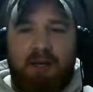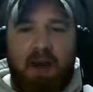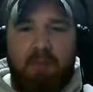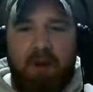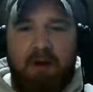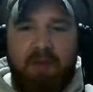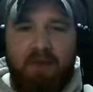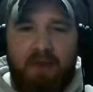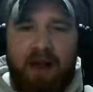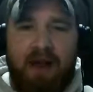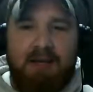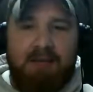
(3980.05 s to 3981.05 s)
Get up off
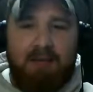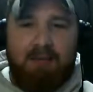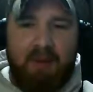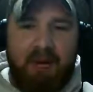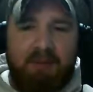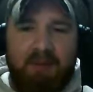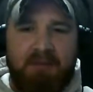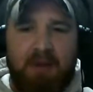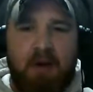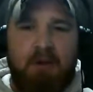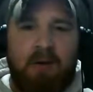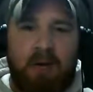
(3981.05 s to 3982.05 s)
your ass, pick up the
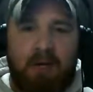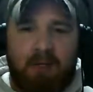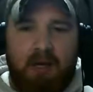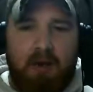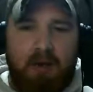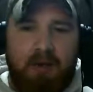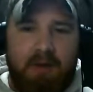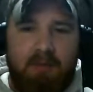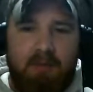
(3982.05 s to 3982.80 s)
phone, and call them.